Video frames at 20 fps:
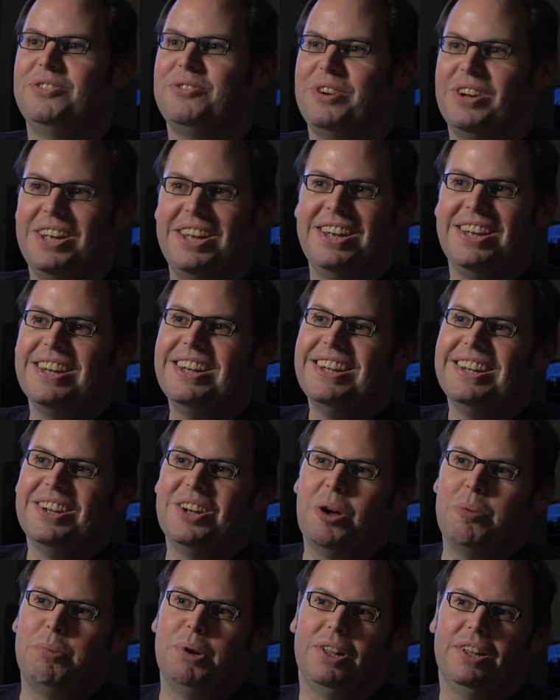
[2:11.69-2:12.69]
tricky
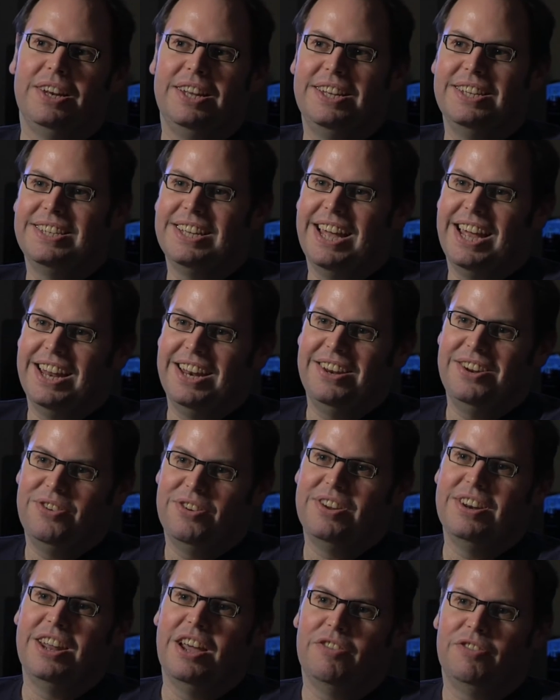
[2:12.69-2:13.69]
abilities, and
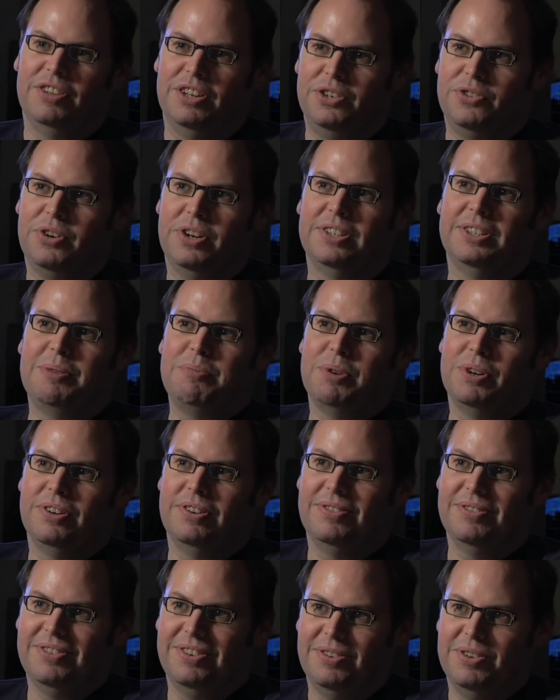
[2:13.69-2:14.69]
you can definitely trick
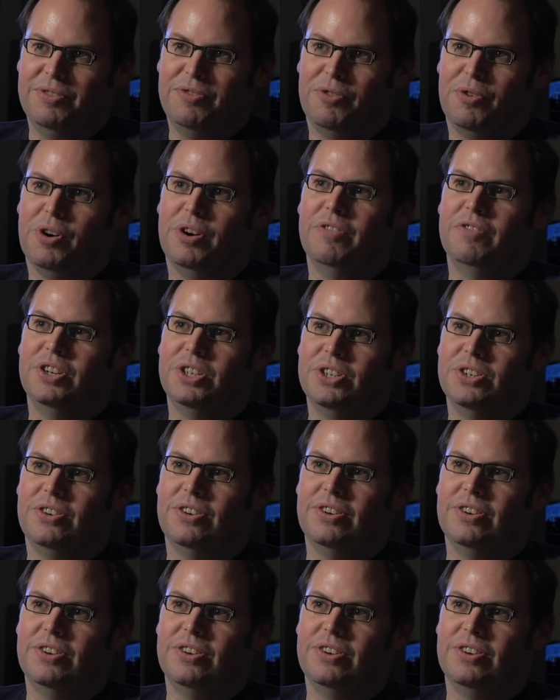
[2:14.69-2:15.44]
someone with Forerunner Vision